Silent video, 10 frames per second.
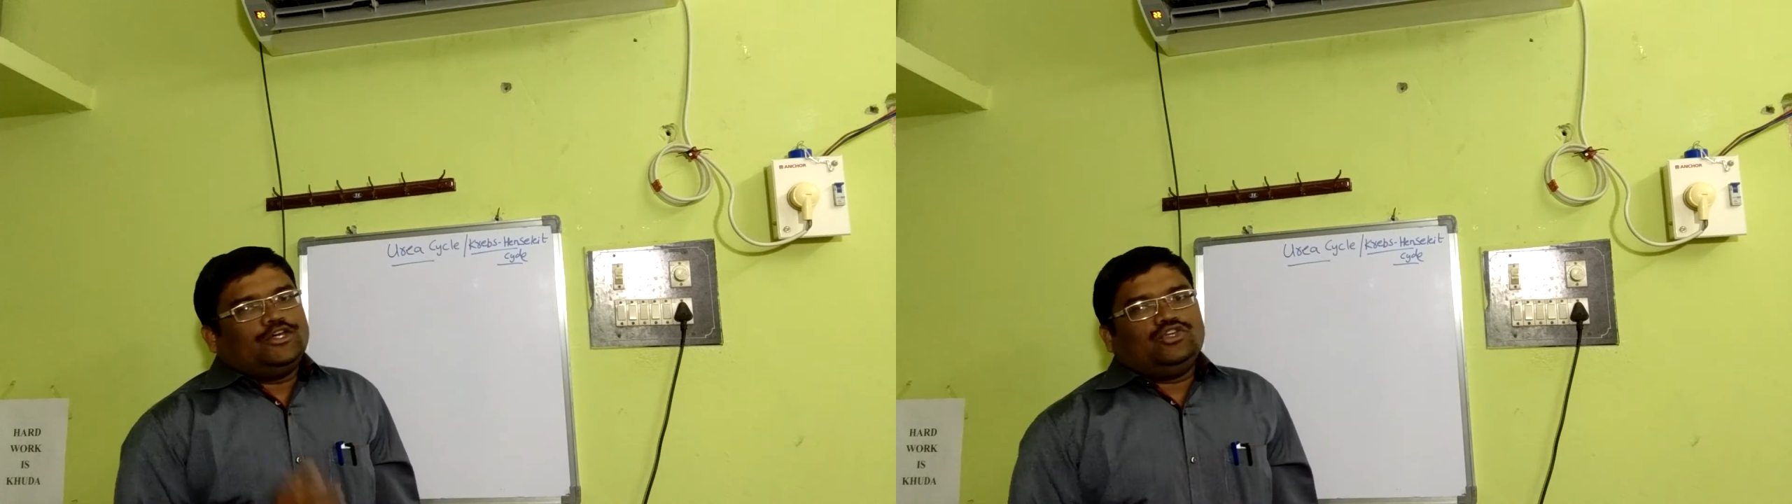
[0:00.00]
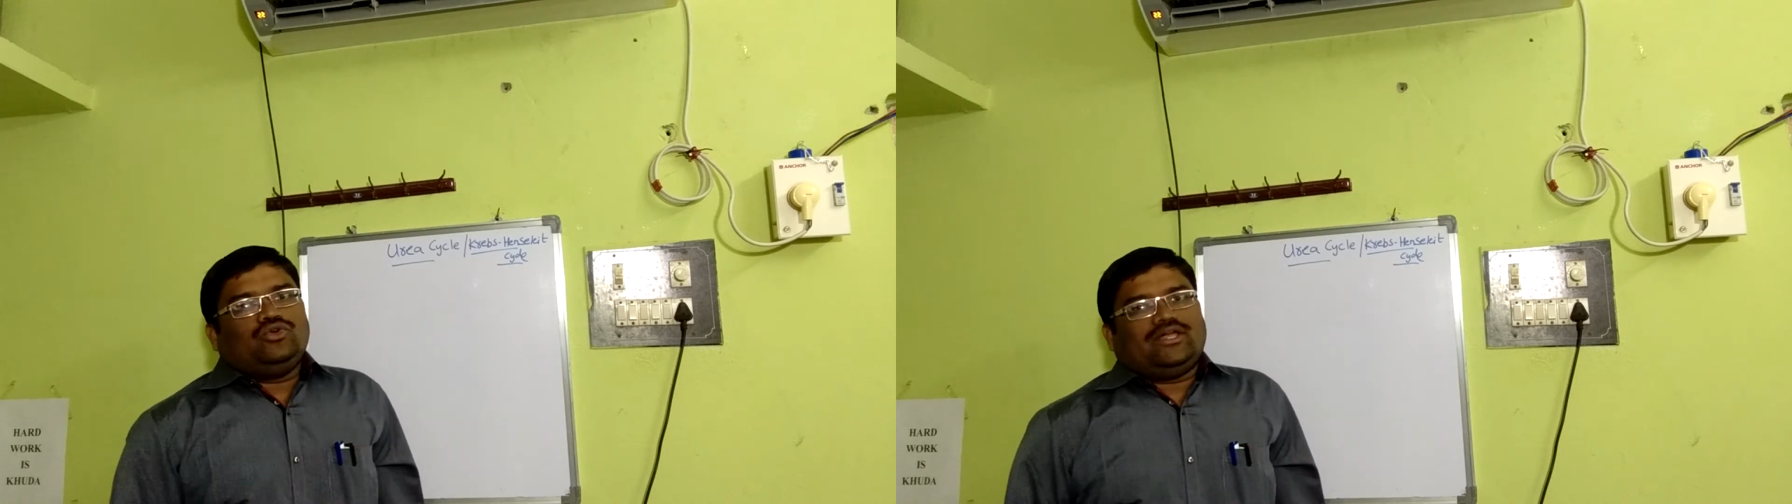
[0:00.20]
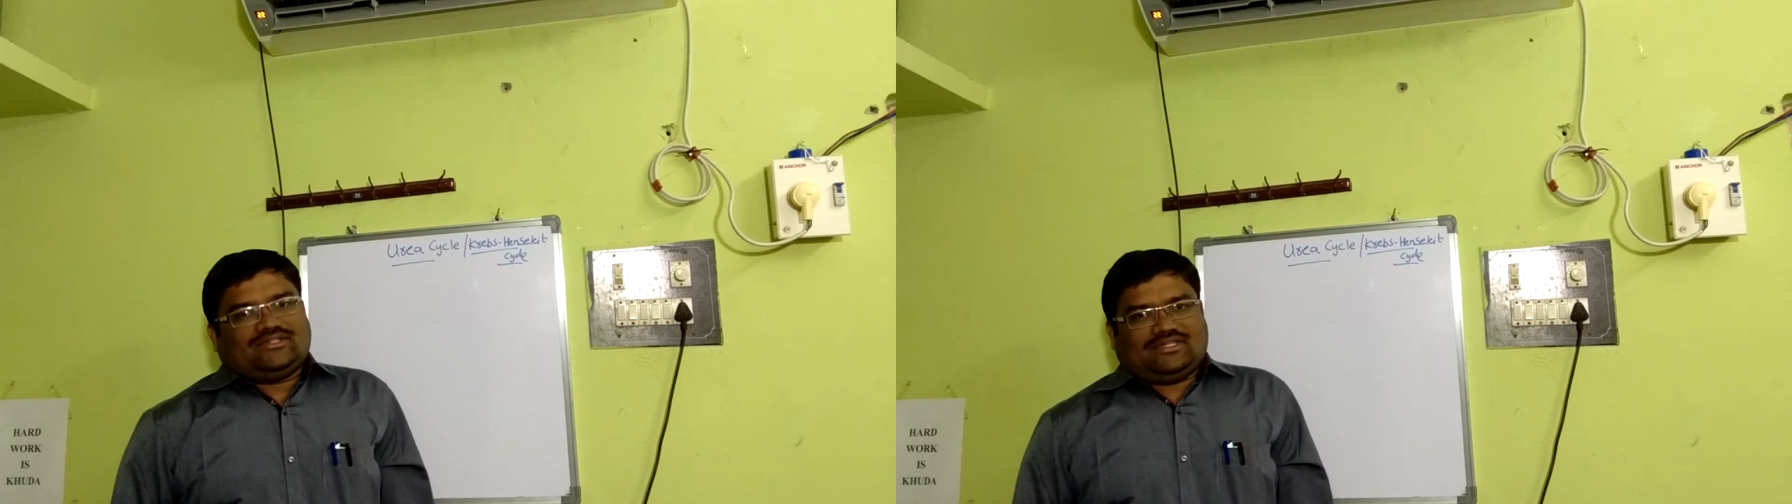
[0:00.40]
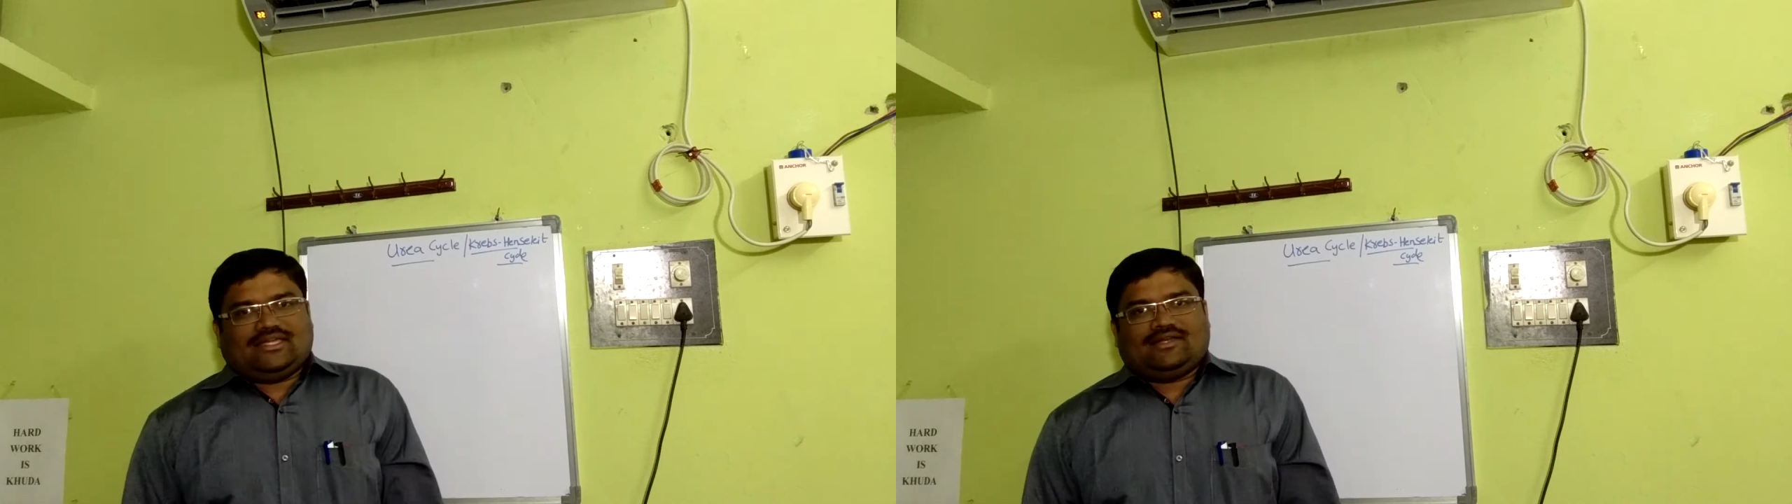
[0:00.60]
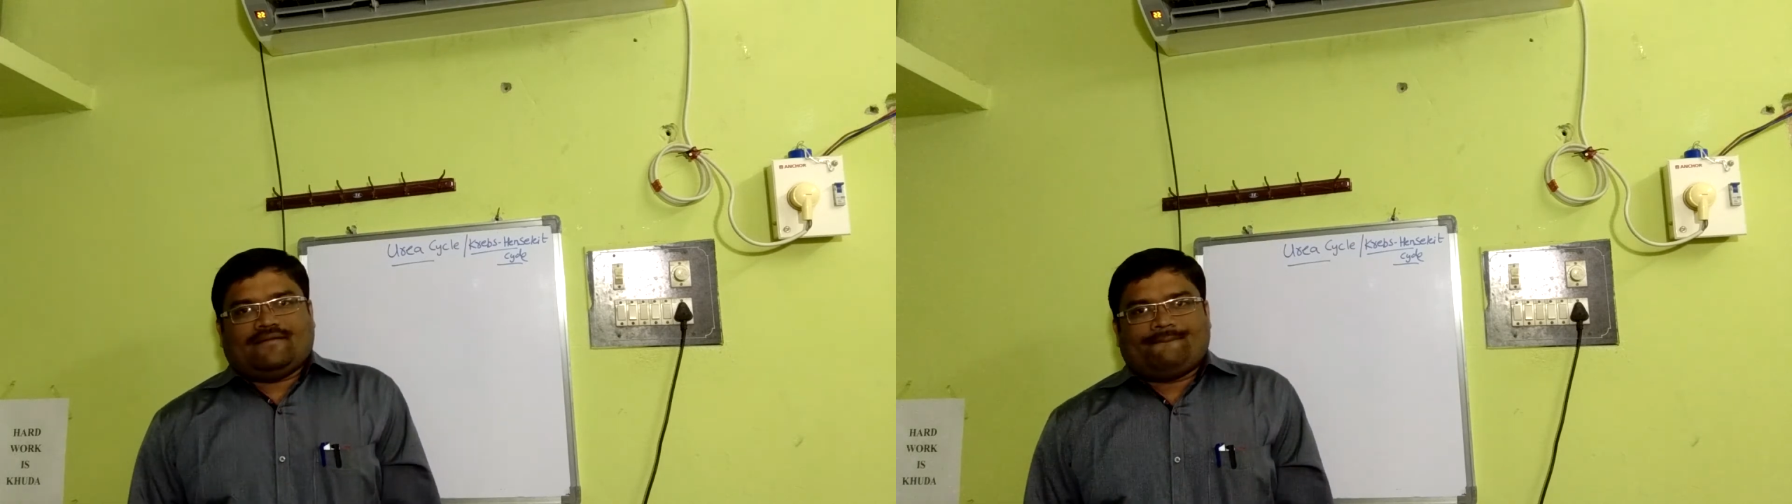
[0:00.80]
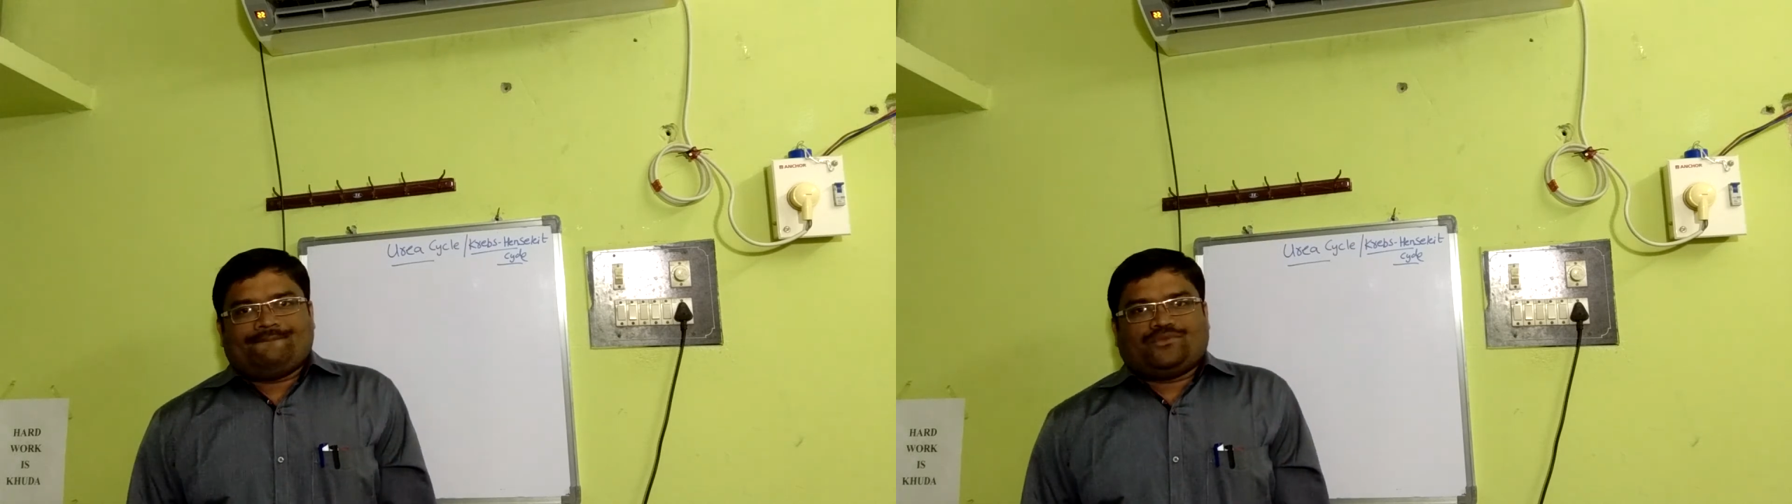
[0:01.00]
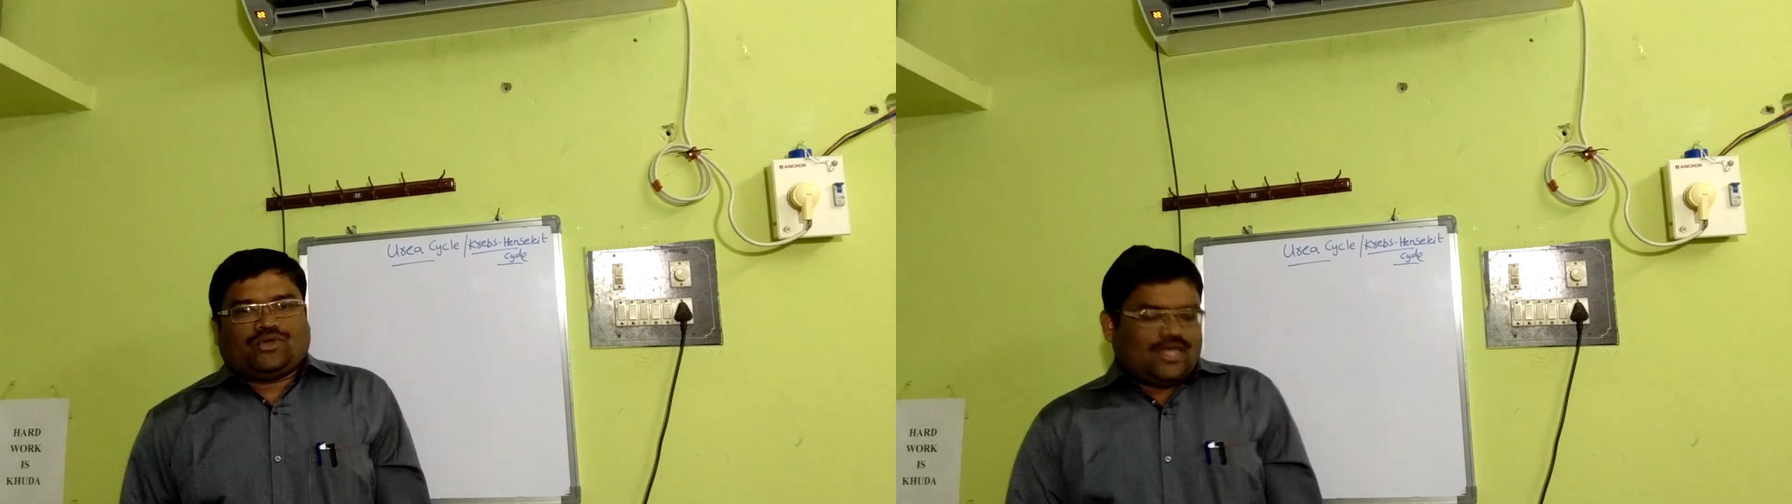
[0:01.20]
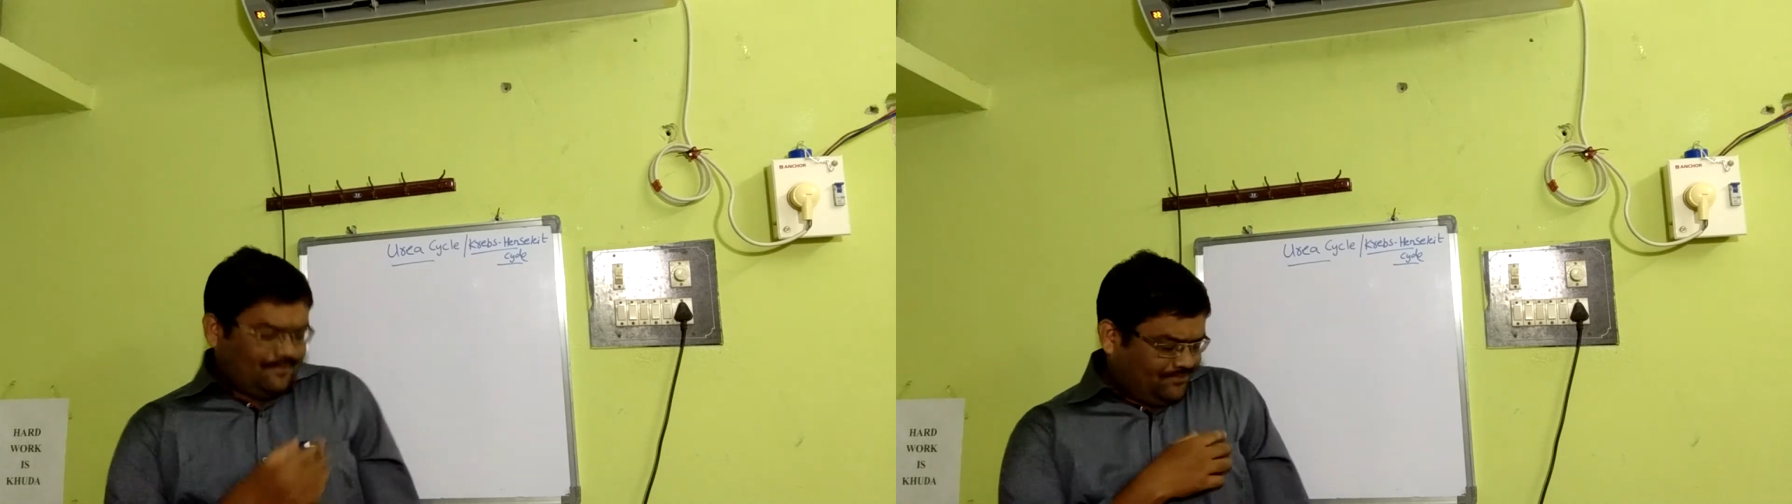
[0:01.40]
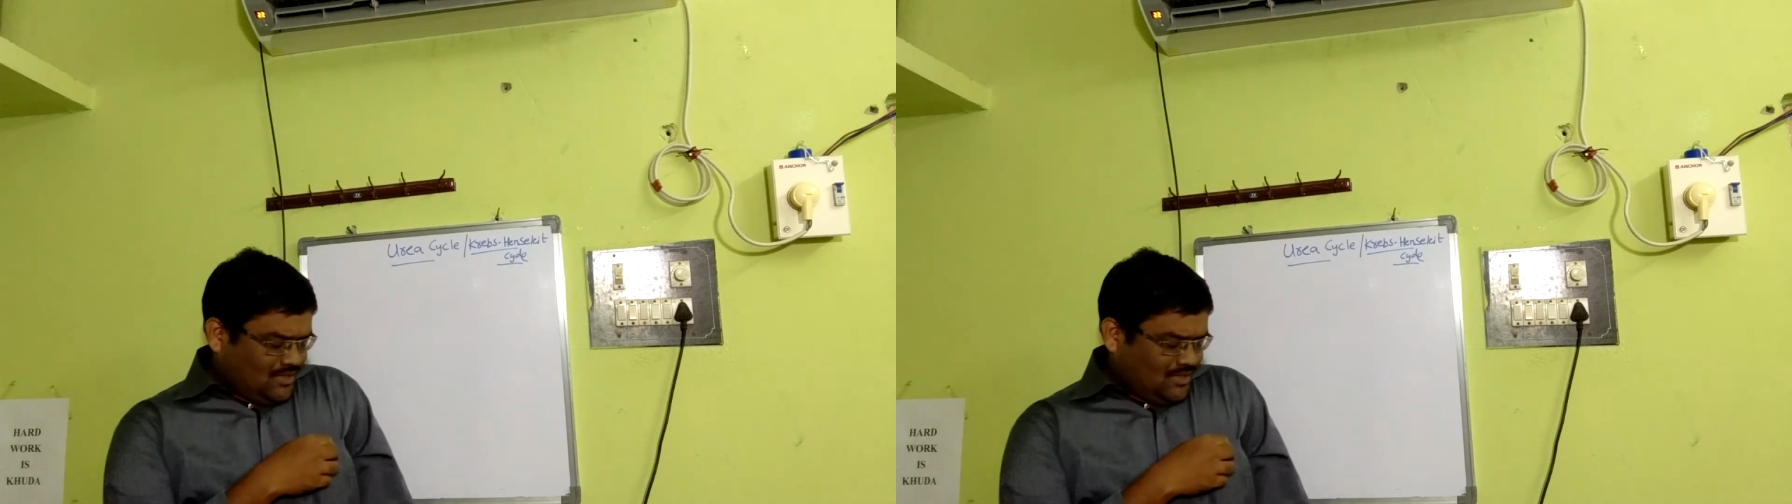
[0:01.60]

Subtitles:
urea cycle. Okay.